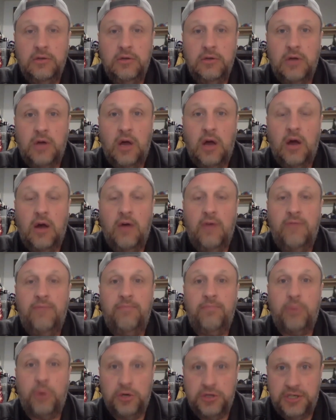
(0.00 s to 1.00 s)
of
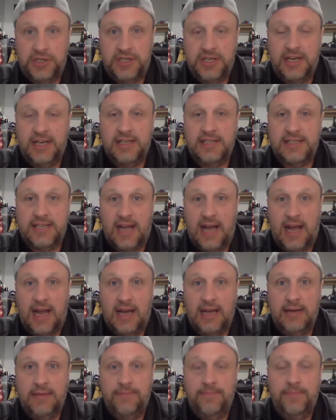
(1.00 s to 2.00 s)
purchasing a
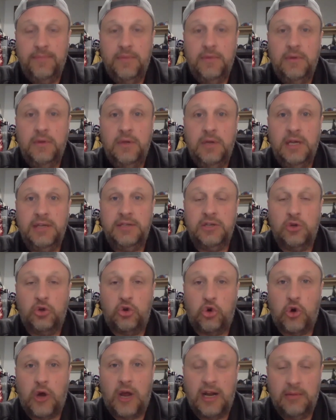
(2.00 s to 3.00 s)
sign is
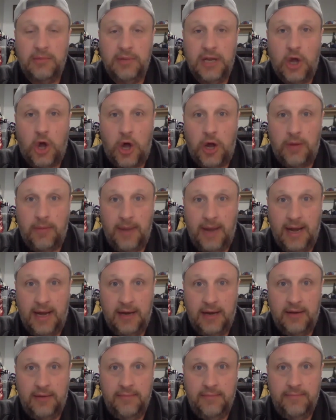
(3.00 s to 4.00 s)
incredibly automated.
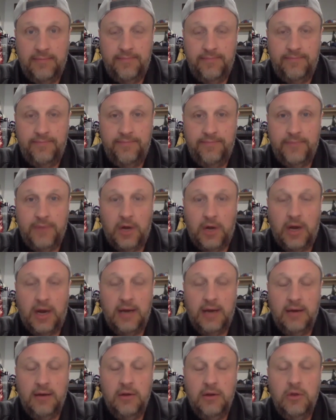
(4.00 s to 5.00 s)
All right.
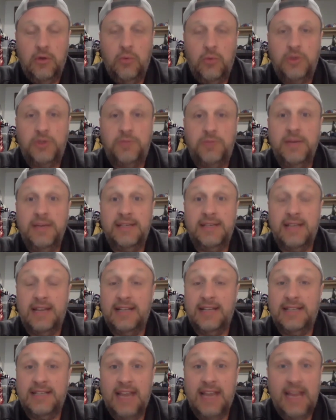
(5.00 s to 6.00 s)
Which means that
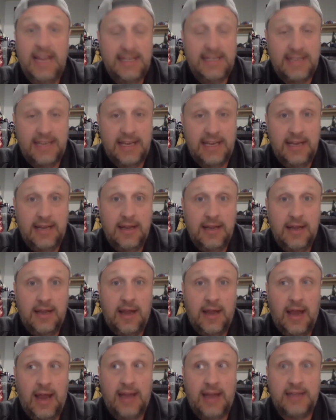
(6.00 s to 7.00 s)
it's easy
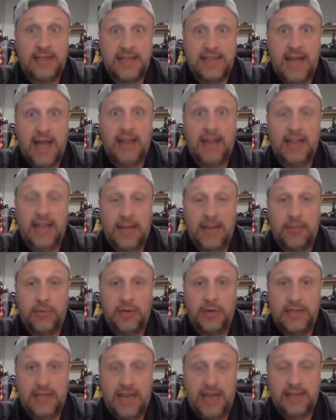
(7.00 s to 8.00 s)
and it's not labor
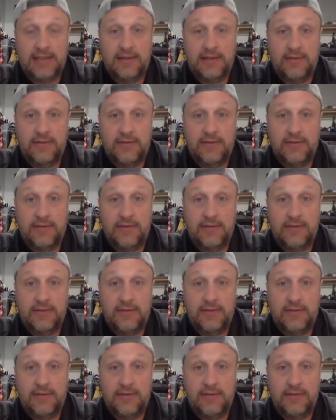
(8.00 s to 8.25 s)
intensive.